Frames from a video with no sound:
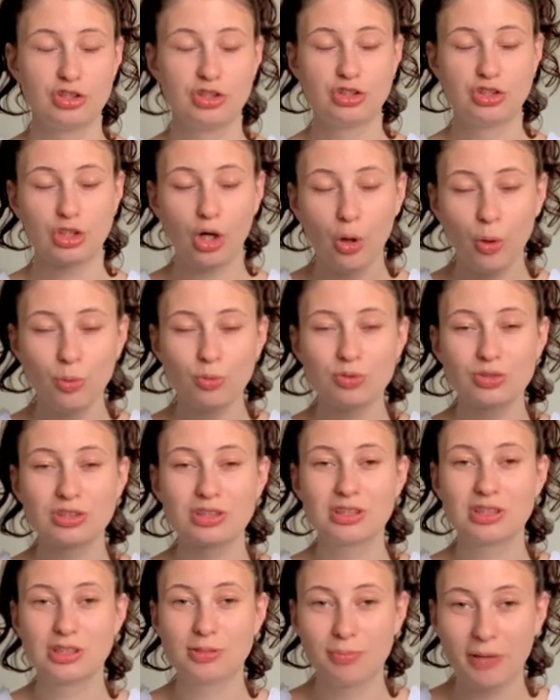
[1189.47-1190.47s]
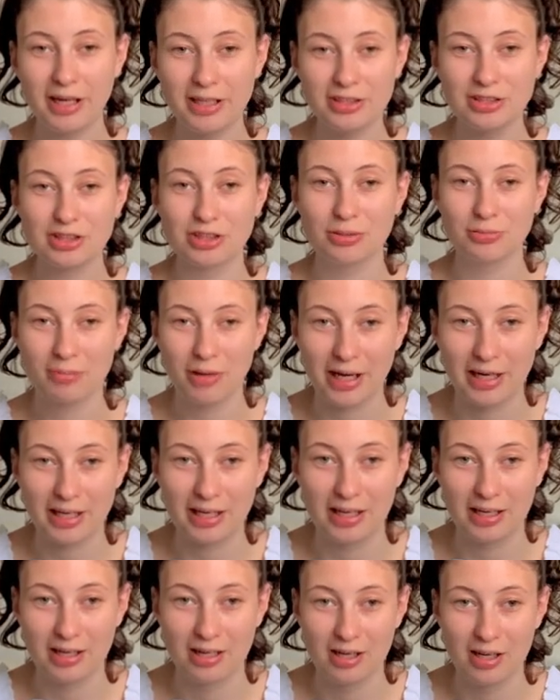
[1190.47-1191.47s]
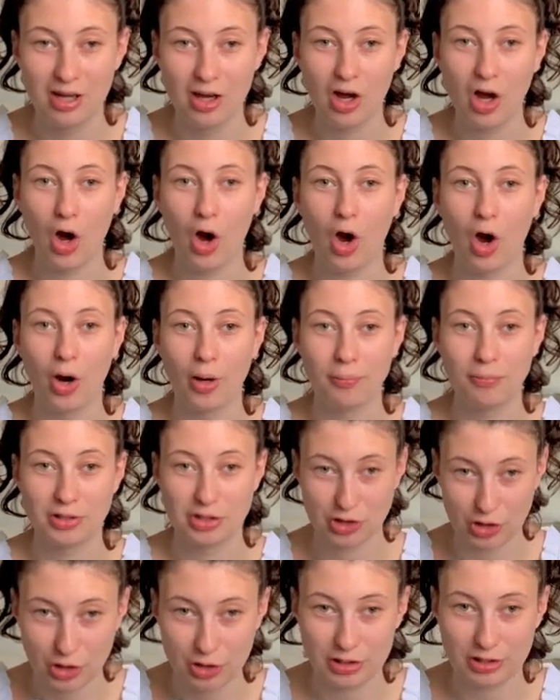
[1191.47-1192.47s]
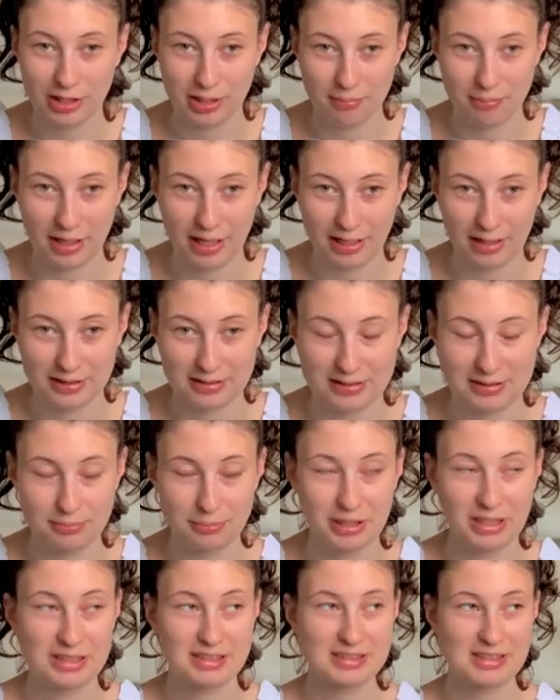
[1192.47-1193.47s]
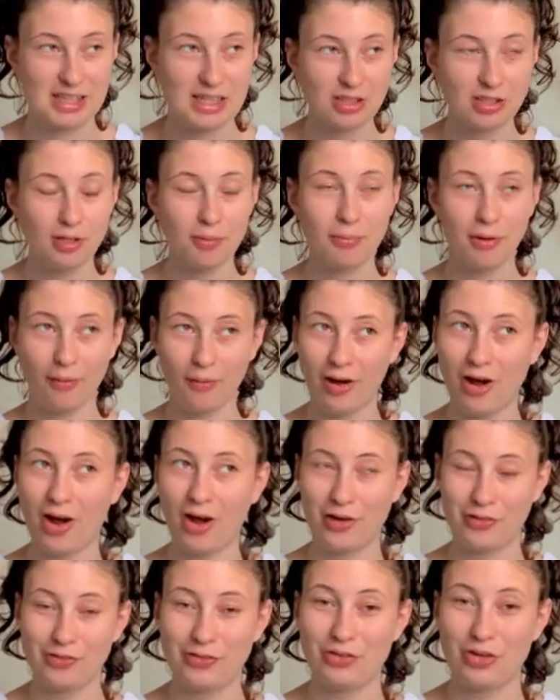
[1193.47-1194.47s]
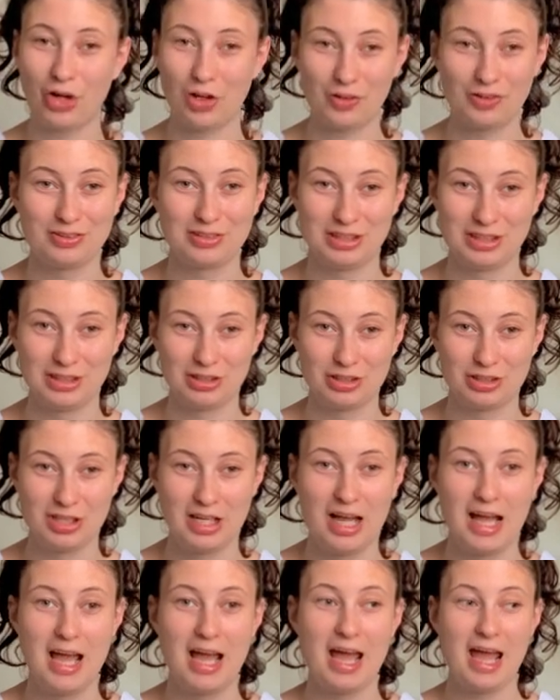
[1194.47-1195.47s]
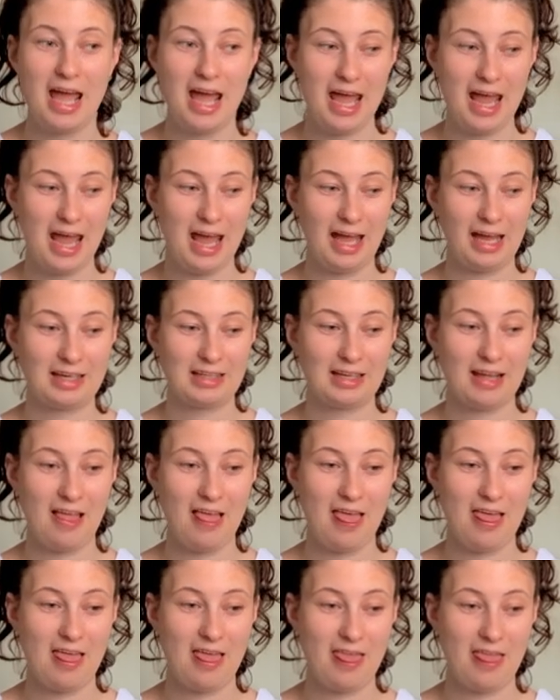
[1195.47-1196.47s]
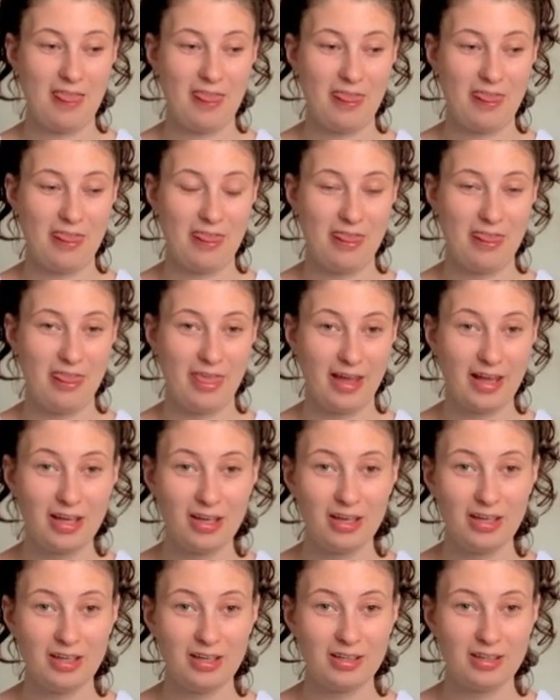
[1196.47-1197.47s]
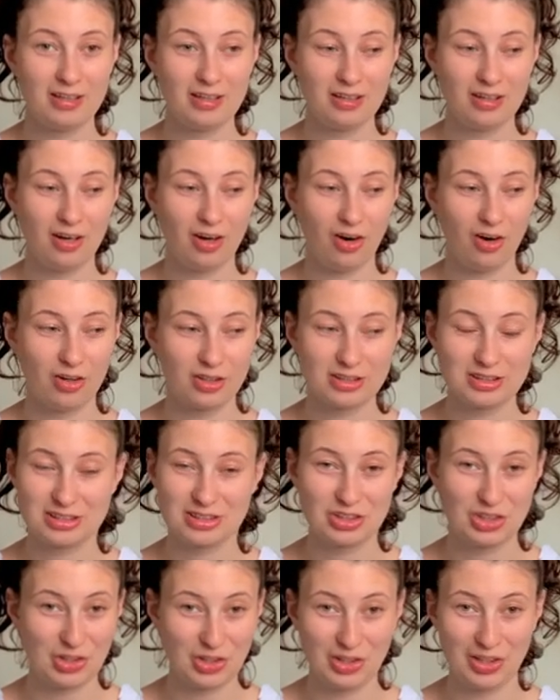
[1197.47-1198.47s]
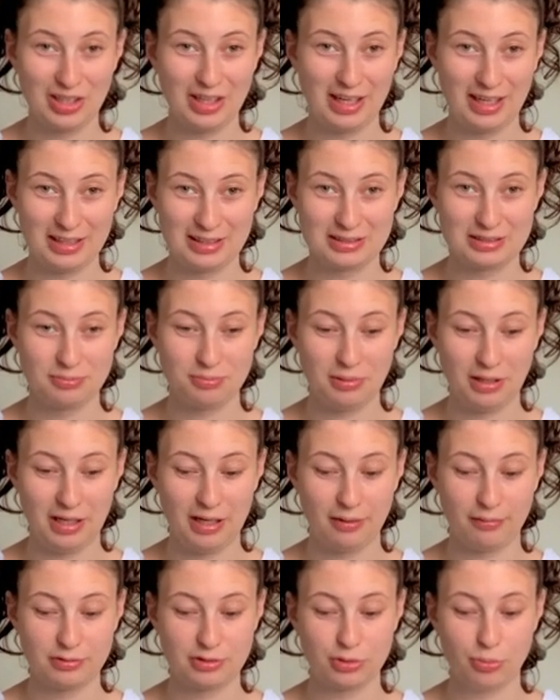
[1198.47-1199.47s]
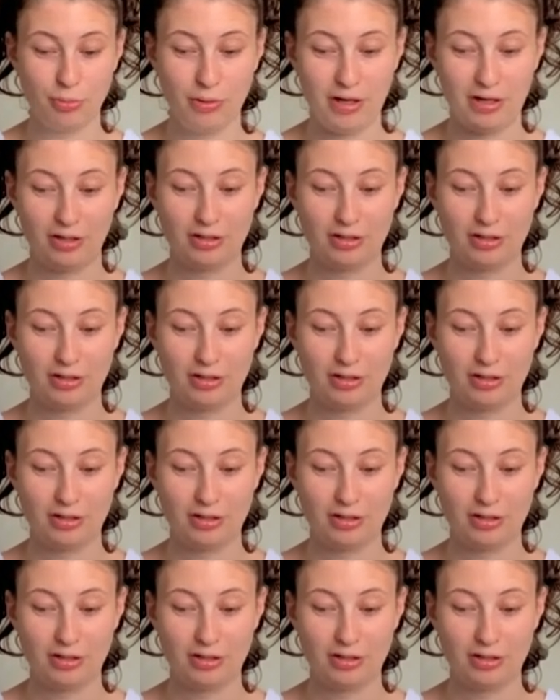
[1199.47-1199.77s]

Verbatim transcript: Don't spend your money on maternity pants because they're about one hundred dollars each, and they aren't as good as being able to wear